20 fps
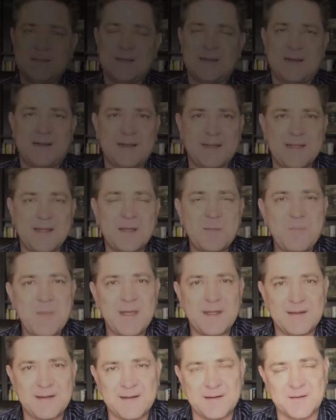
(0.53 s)
Hi, I'm
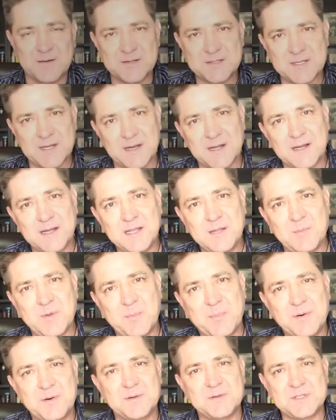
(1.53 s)
Matt Harris, and I am a
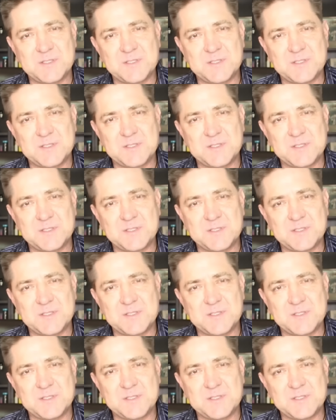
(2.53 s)
pearl